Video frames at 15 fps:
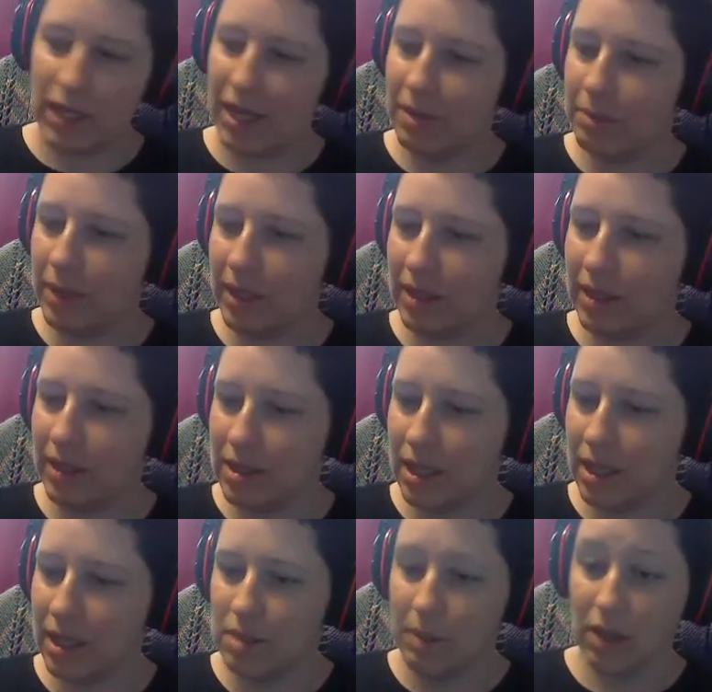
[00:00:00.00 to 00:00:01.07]
and paste
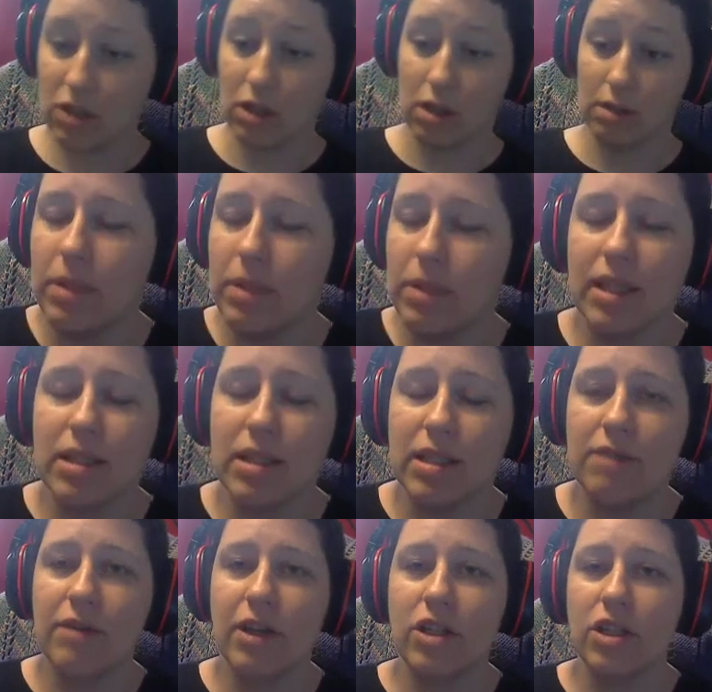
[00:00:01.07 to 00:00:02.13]
special because
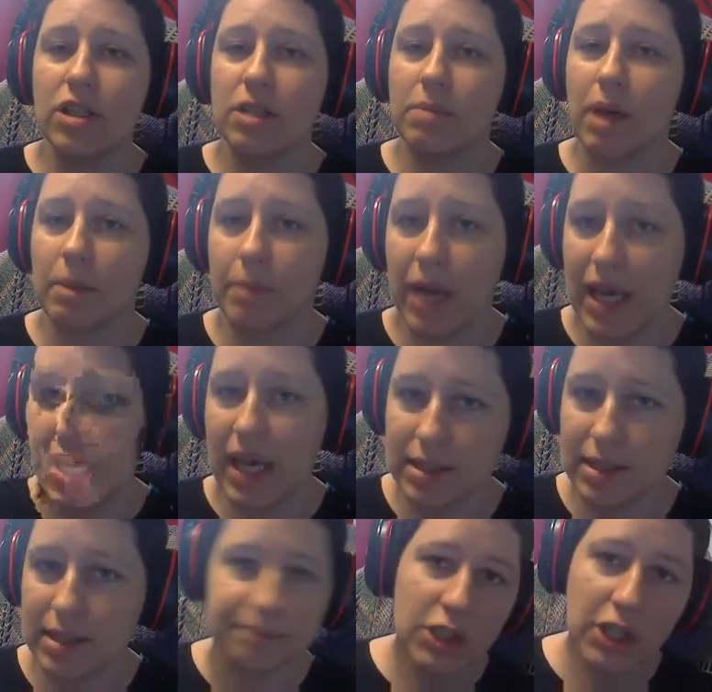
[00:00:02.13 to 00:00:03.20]
if I just
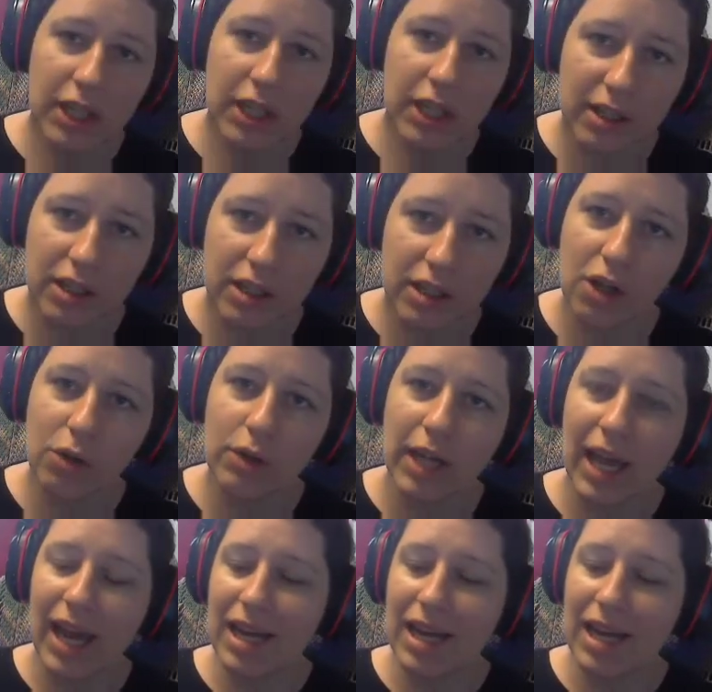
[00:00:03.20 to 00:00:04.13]
paste, you're gonna get a clone.